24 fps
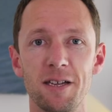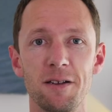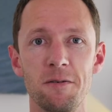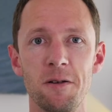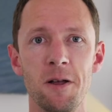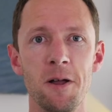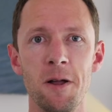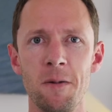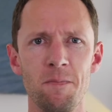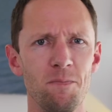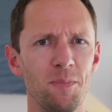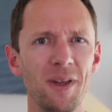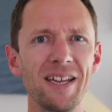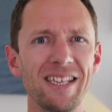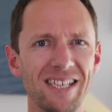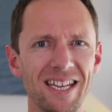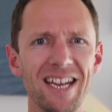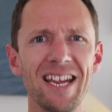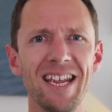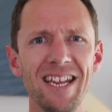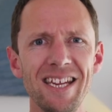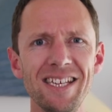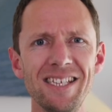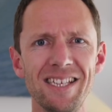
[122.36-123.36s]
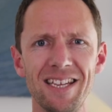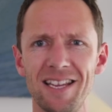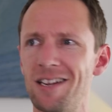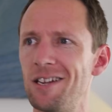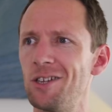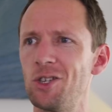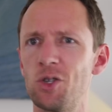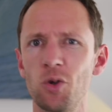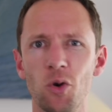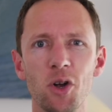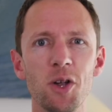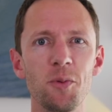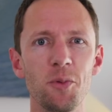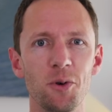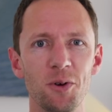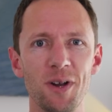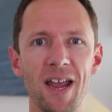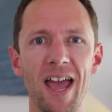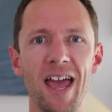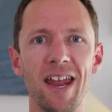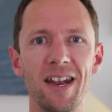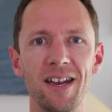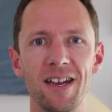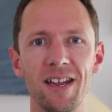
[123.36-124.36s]
and makes it easy and enjoyable
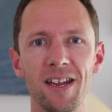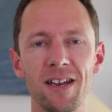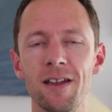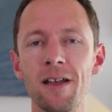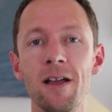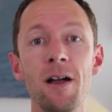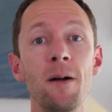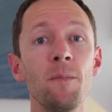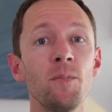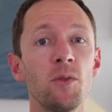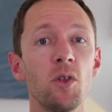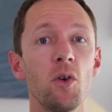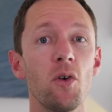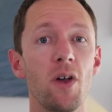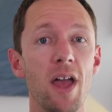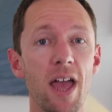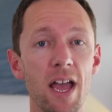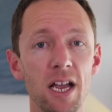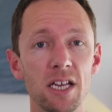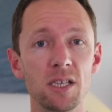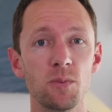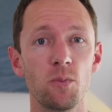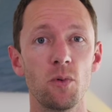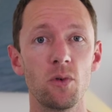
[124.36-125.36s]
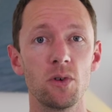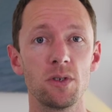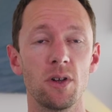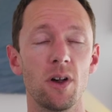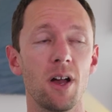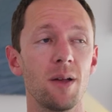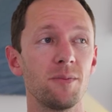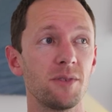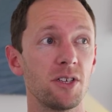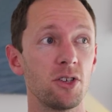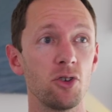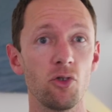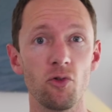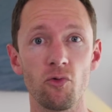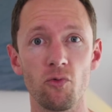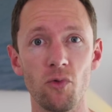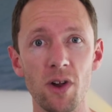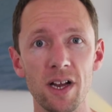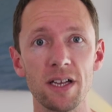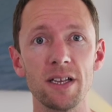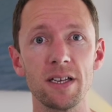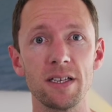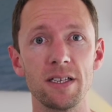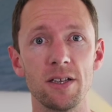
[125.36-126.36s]
to edit in, your export times and your
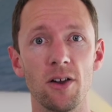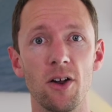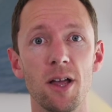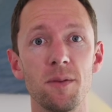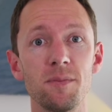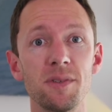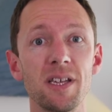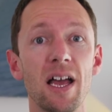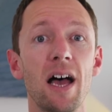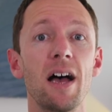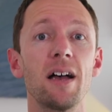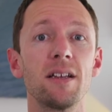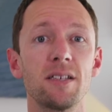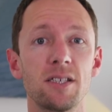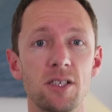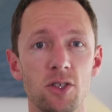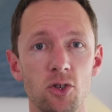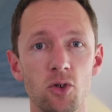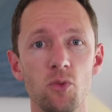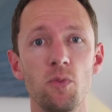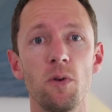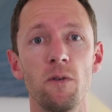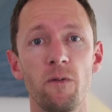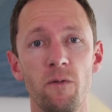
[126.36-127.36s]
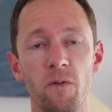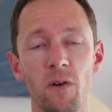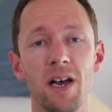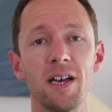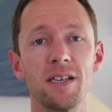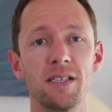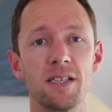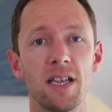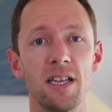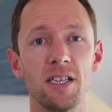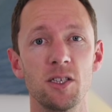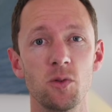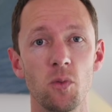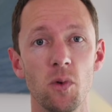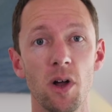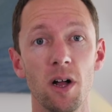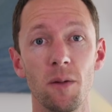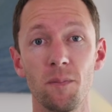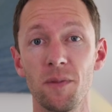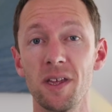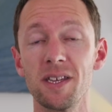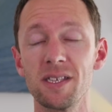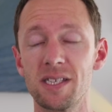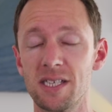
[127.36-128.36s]
render times are super fast as
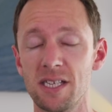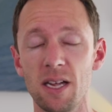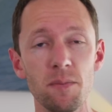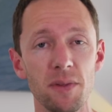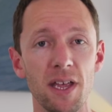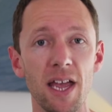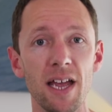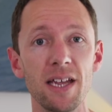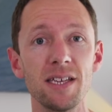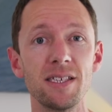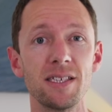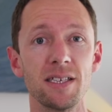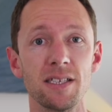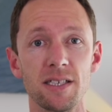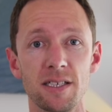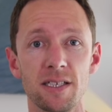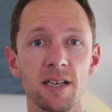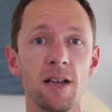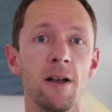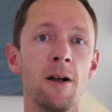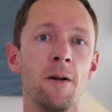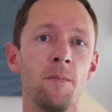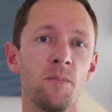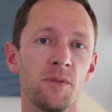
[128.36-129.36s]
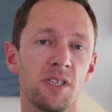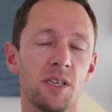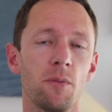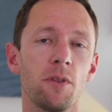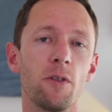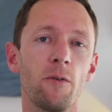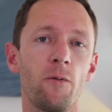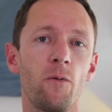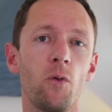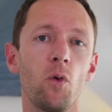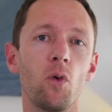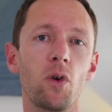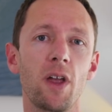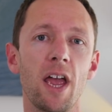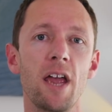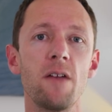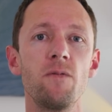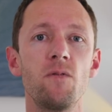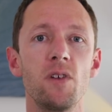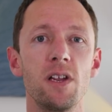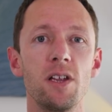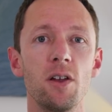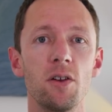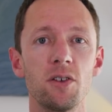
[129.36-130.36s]
well. In some cases, some of the
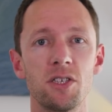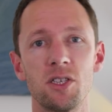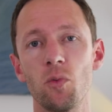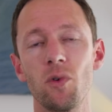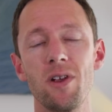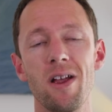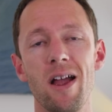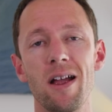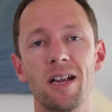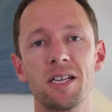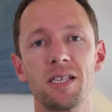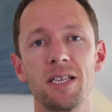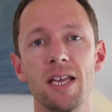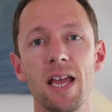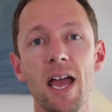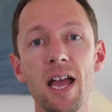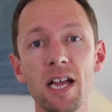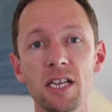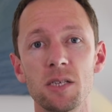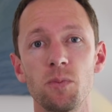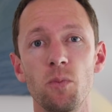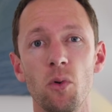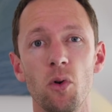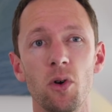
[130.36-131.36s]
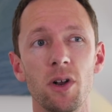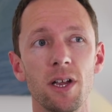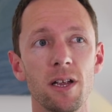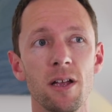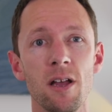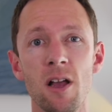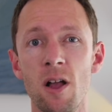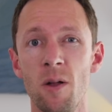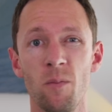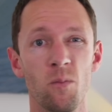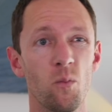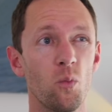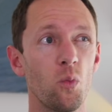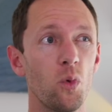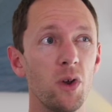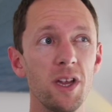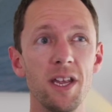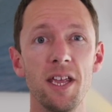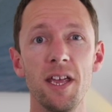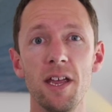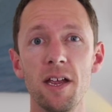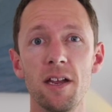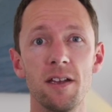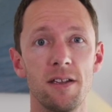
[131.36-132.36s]
4K videos that we're actually exporting, we
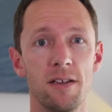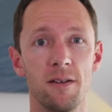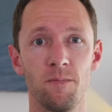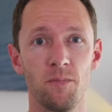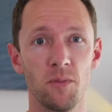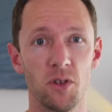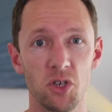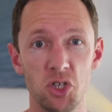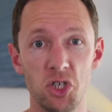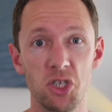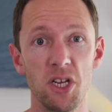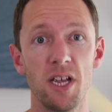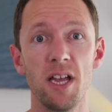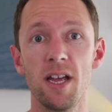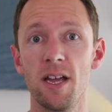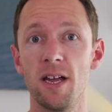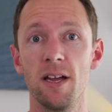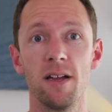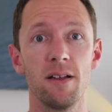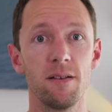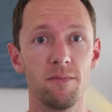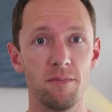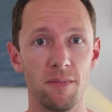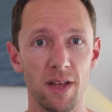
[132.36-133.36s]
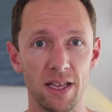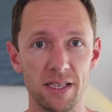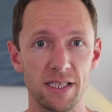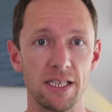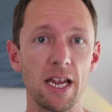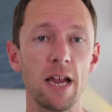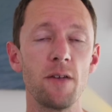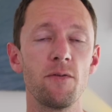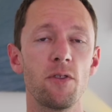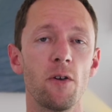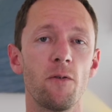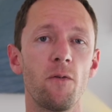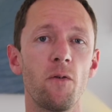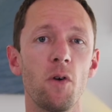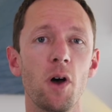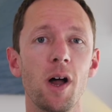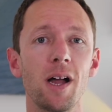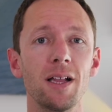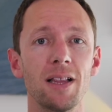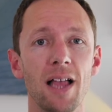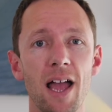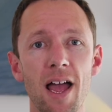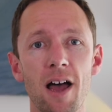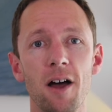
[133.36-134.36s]
hit share and save the
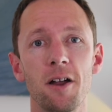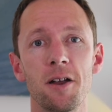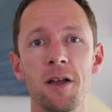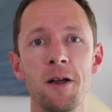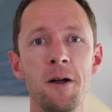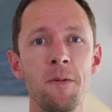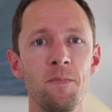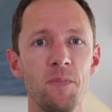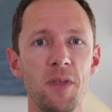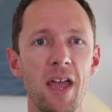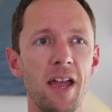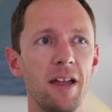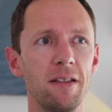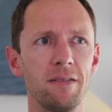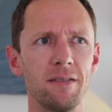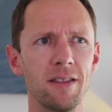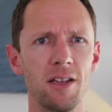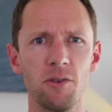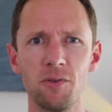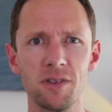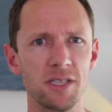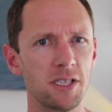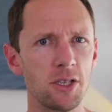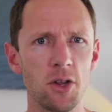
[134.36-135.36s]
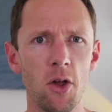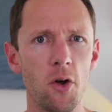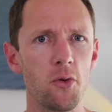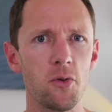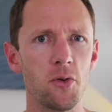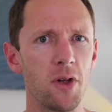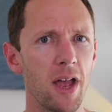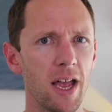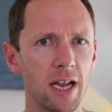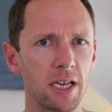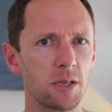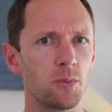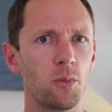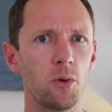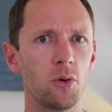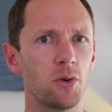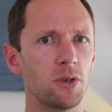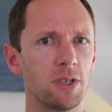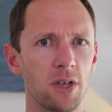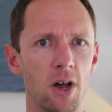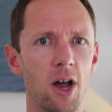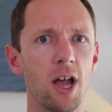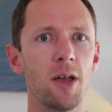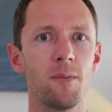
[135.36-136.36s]
file out, and there is no
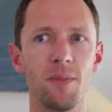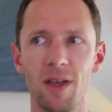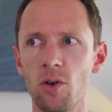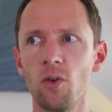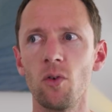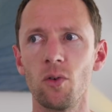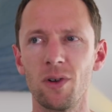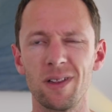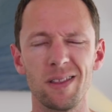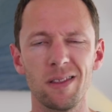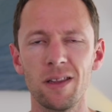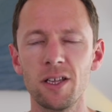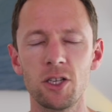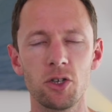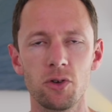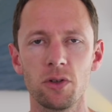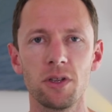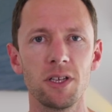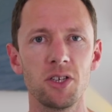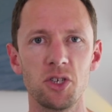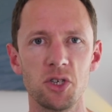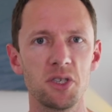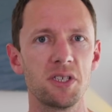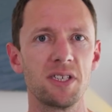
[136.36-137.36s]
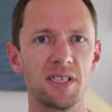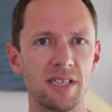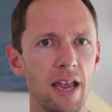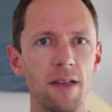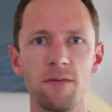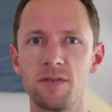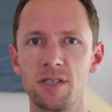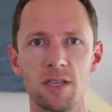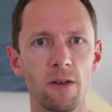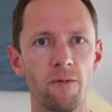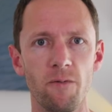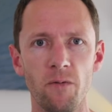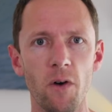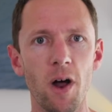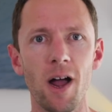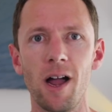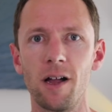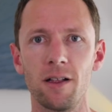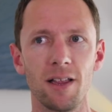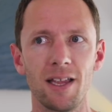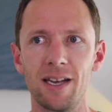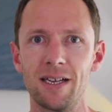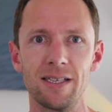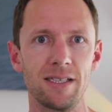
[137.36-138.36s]
export time at all. It literally just saves the
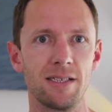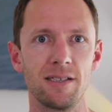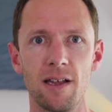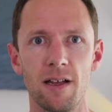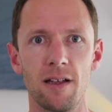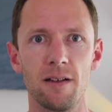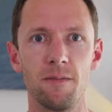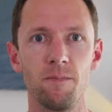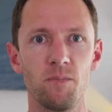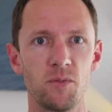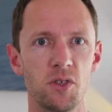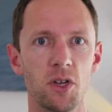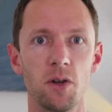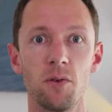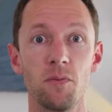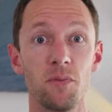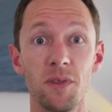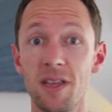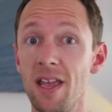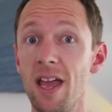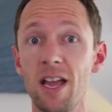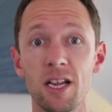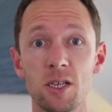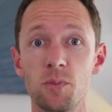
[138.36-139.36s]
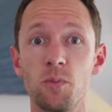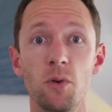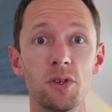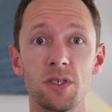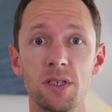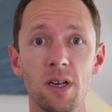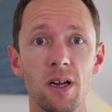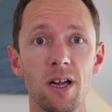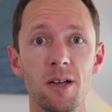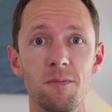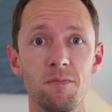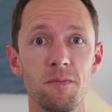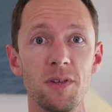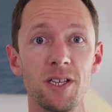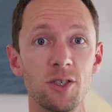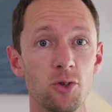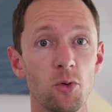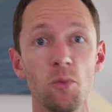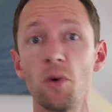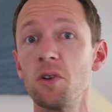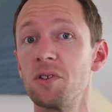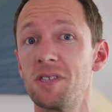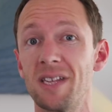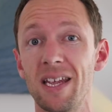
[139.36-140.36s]
file and it's done. So the export time is
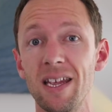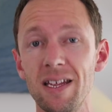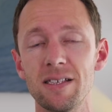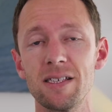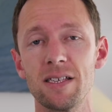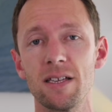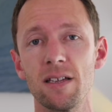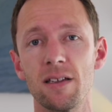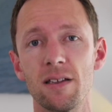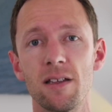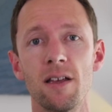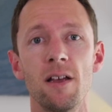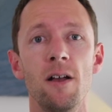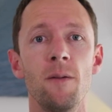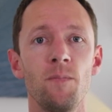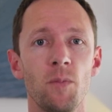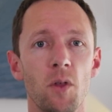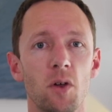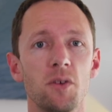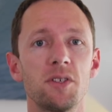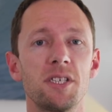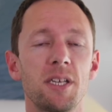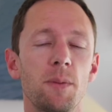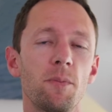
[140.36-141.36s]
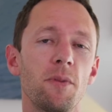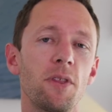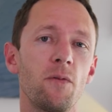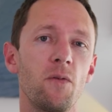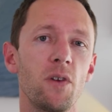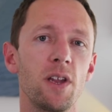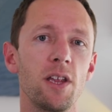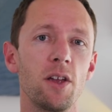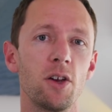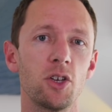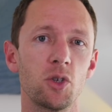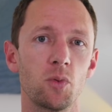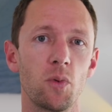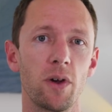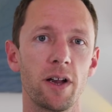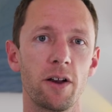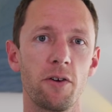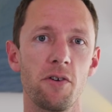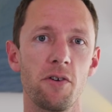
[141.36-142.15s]
almost instant on some of the videos we're